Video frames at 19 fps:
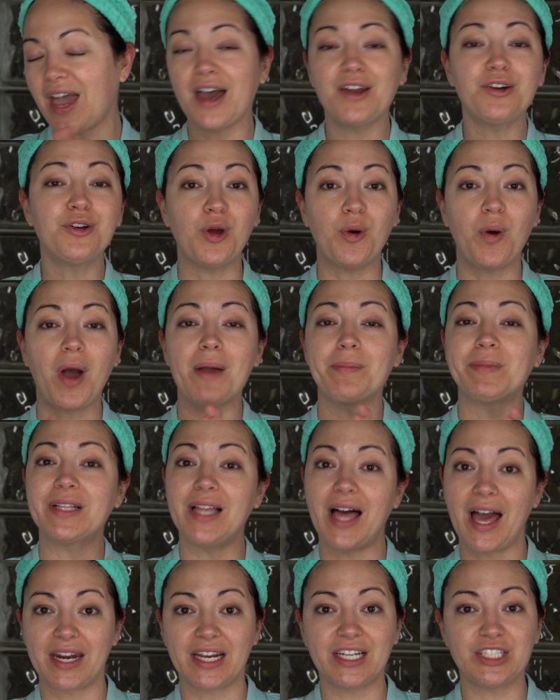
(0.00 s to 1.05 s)
I don't know, I'm
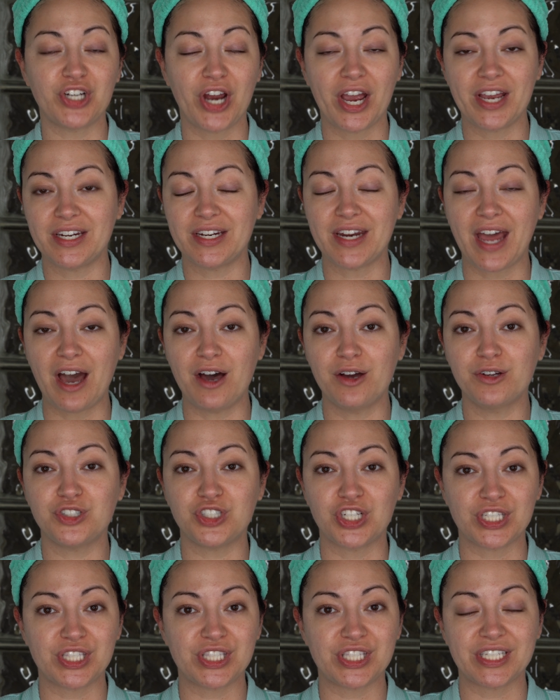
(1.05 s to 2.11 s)
glad I tried it out
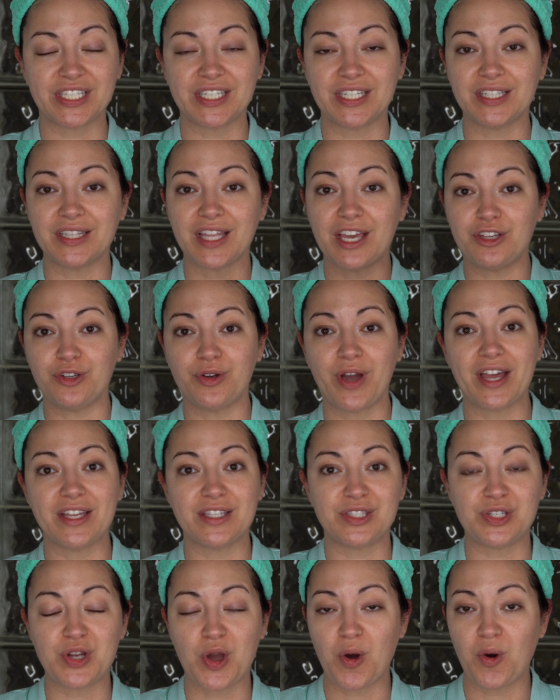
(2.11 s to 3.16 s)
just to let you
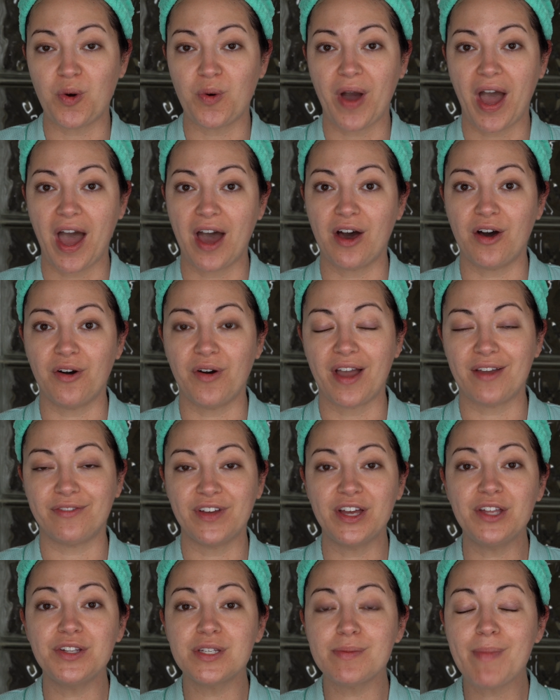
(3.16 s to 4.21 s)
guys know how I
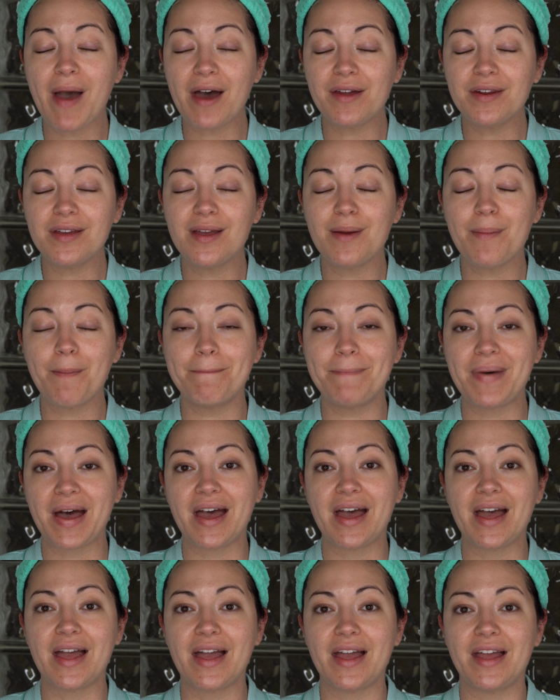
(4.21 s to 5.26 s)
felt about it,
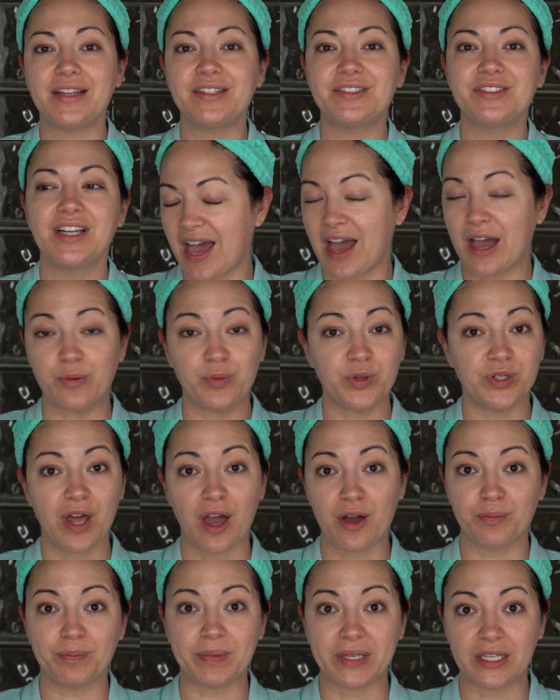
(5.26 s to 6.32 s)
but I will
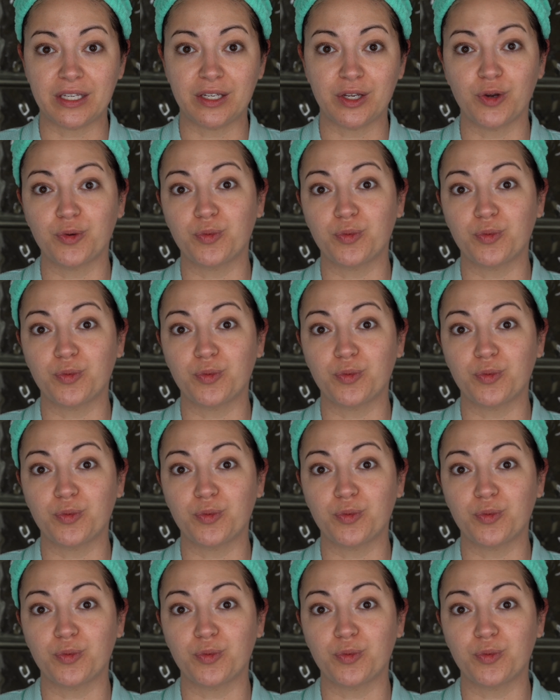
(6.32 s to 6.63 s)
not be